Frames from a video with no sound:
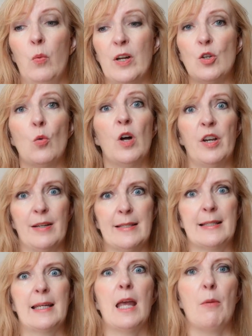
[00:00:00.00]
when you want to
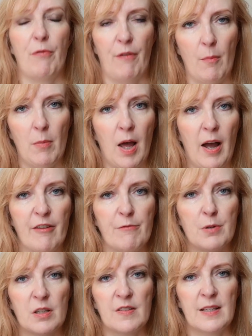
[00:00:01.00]
escape from life
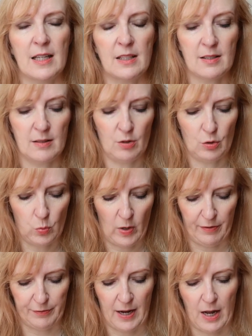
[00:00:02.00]
because that's the
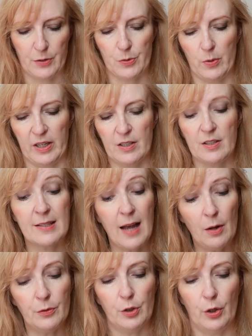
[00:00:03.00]
12th house where the
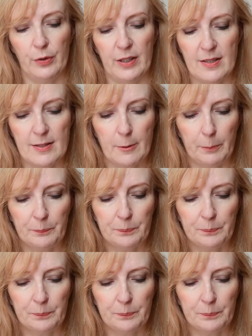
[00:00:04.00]
south node is.